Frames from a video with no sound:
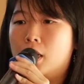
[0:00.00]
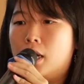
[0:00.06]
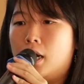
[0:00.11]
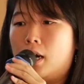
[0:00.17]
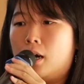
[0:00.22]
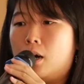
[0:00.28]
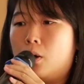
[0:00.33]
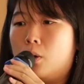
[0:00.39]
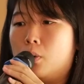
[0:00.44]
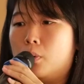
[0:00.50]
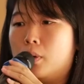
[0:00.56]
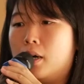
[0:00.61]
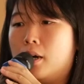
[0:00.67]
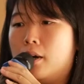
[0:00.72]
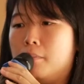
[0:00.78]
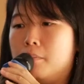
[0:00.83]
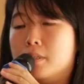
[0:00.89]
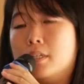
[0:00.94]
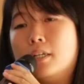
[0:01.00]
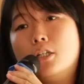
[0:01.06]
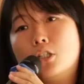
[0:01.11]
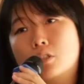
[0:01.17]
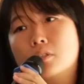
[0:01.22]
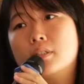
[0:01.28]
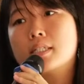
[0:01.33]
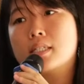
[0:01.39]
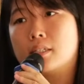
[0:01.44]
how
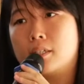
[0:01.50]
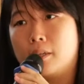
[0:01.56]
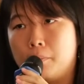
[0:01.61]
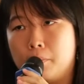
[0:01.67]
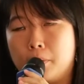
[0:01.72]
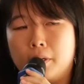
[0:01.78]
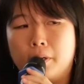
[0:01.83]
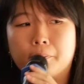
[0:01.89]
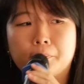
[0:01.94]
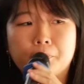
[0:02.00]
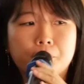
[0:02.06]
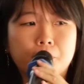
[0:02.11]
dangerous it can be.